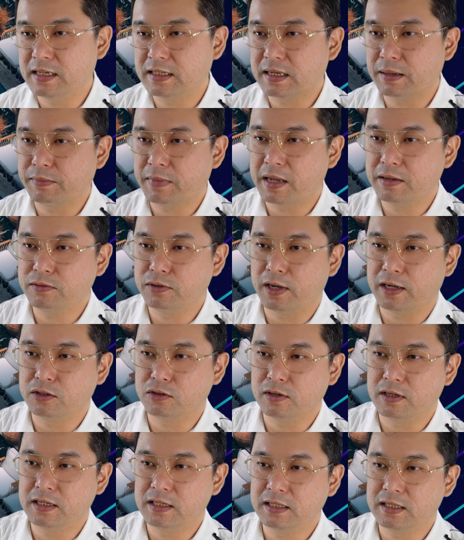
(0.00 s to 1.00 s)
Sometimes you
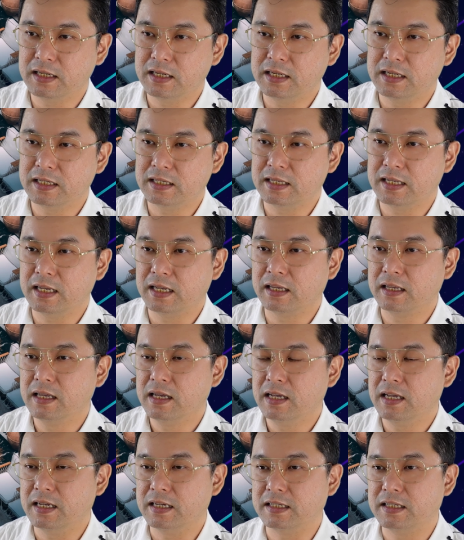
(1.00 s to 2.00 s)
actually see this thing,
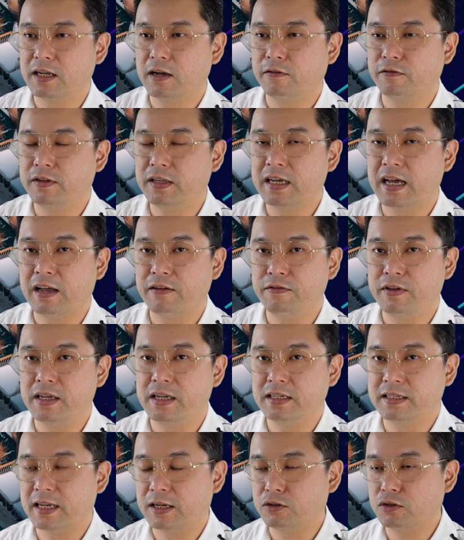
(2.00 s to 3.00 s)
instead of div,
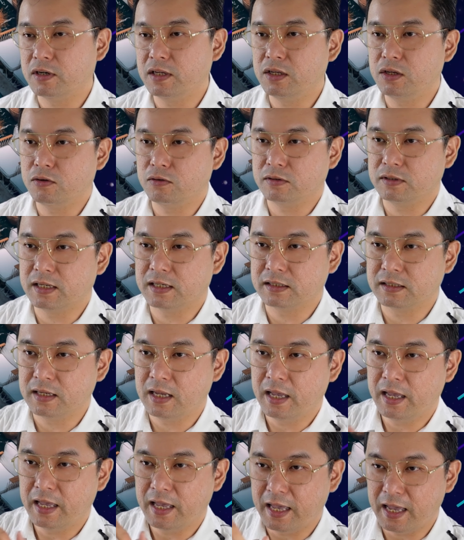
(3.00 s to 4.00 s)
it's actually users
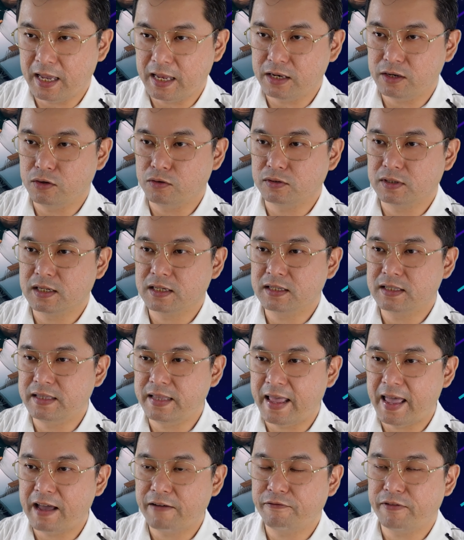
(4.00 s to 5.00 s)
head, users
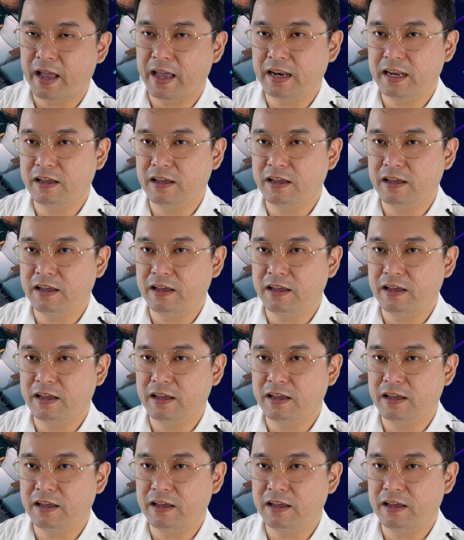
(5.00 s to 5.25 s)
nav,